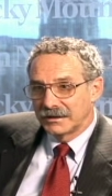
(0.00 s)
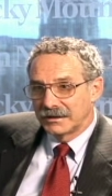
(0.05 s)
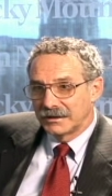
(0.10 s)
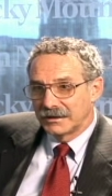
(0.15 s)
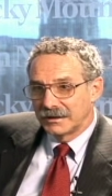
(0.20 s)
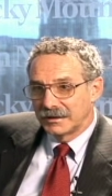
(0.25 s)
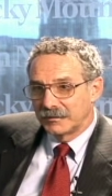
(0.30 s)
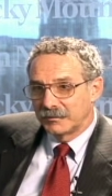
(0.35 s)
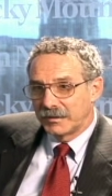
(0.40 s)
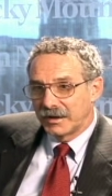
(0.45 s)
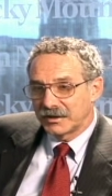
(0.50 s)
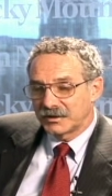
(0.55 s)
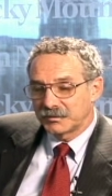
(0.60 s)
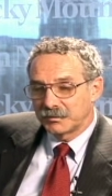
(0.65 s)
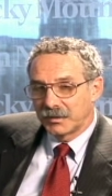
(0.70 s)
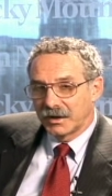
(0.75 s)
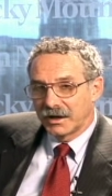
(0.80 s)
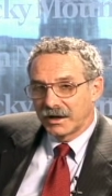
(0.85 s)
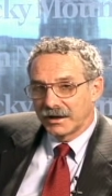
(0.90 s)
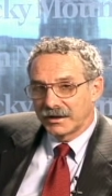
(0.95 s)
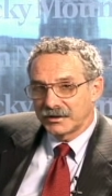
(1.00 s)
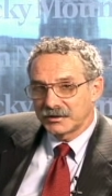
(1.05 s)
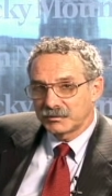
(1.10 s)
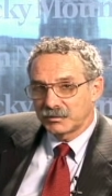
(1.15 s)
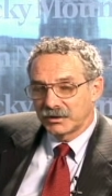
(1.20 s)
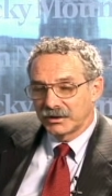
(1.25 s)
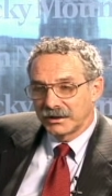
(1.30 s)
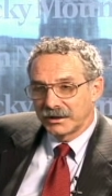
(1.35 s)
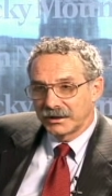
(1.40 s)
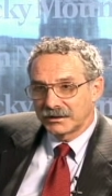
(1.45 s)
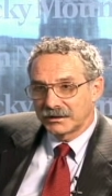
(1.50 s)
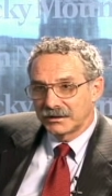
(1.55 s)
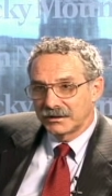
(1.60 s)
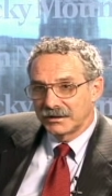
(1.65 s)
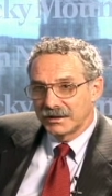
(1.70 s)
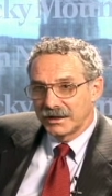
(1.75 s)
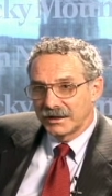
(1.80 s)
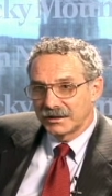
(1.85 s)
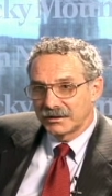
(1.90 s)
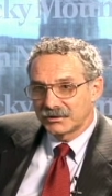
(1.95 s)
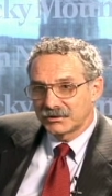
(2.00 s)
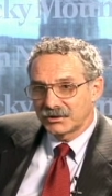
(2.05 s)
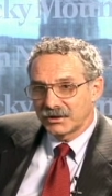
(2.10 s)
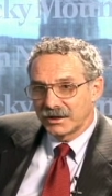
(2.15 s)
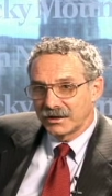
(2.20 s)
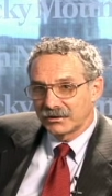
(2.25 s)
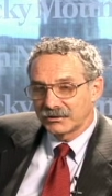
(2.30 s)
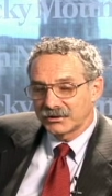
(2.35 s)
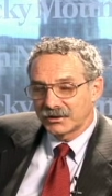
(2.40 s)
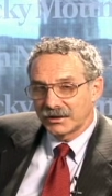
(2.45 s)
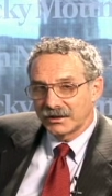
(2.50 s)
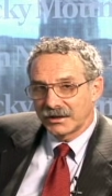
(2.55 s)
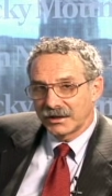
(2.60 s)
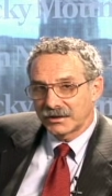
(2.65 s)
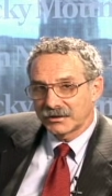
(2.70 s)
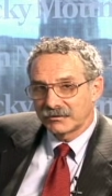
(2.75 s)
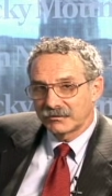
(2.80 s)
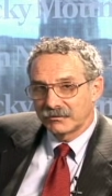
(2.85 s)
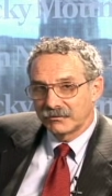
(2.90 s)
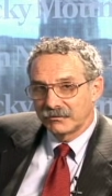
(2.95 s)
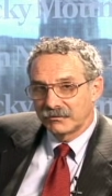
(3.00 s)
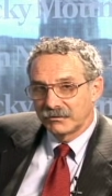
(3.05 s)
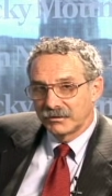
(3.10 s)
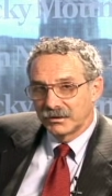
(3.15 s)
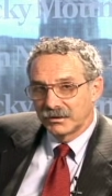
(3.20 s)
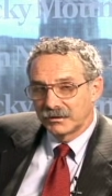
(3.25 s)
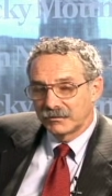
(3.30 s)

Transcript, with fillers: Uh, Best Buy has predicted that its sales in the next uh,